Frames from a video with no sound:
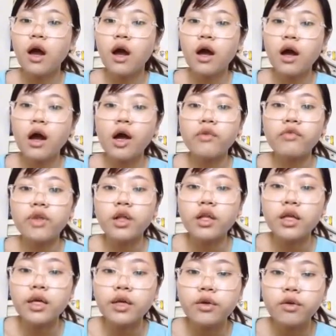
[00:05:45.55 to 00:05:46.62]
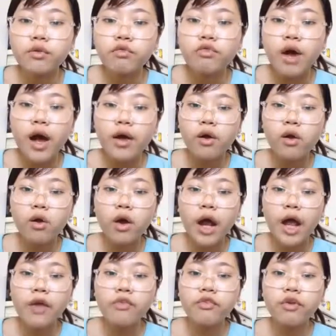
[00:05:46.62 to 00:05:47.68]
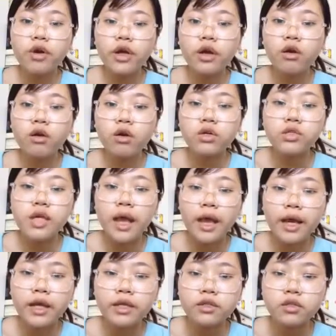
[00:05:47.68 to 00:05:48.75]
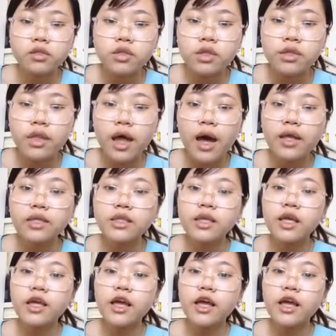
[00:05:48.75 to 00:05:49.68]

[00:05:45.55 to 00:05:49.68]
the legal file at the courthouse that